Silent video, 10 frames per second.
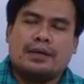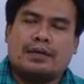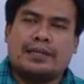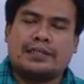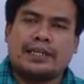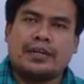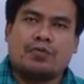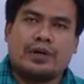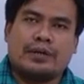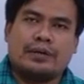The second
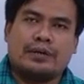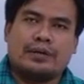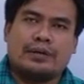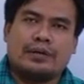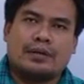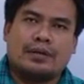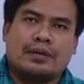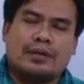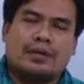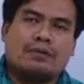one,
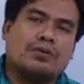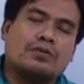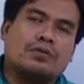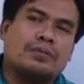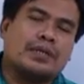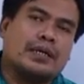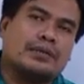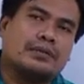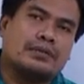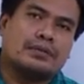what could be
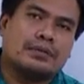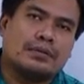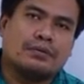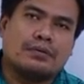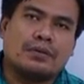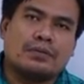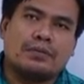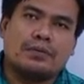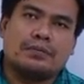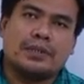that? What could be